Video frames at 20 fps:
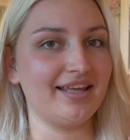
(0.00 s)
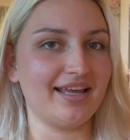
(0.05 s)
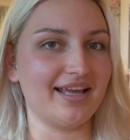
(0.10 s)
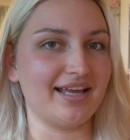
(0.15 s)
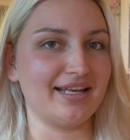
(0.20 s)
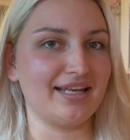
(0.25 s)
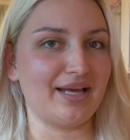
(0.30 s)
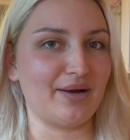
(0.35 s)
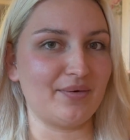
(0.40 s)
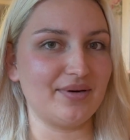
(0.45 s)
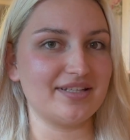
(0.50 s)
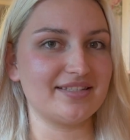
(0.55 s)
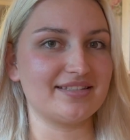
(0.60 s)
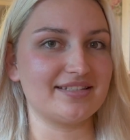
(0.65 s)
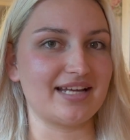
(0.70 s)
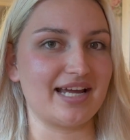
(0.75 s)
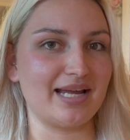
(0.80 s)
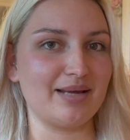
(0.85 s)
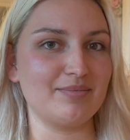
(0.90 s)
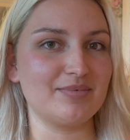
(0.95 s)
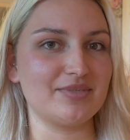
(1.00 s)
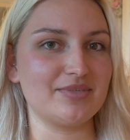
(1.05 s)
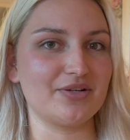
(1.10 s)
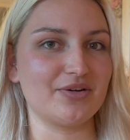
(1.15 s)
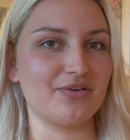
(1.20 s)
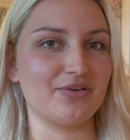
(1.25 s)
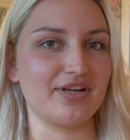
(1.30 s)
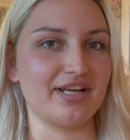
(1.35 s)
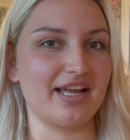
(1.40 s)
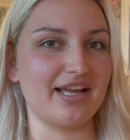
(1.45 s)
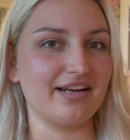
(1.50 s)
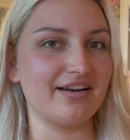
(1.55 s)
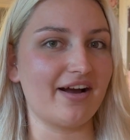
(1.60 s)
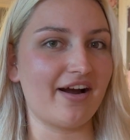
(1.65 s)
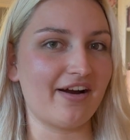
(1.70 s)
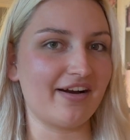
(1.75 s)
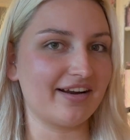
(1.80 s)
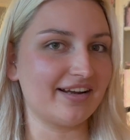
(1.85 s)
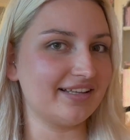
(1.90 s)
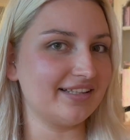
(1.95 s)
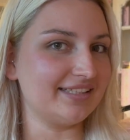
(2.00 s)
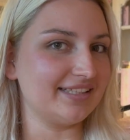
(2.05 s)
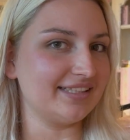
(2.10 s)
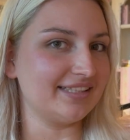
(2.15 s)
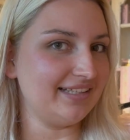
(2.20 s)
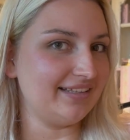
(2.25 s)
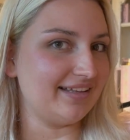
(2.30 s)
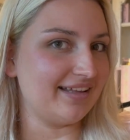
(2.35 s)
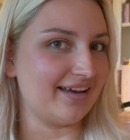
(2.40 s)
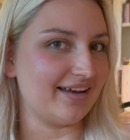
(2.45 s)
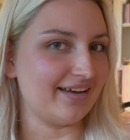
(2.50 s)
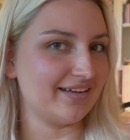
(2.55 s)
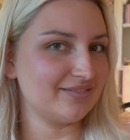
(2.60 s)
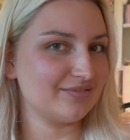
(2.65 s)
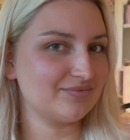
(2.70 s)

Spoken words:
and now it is time to create our Glinda.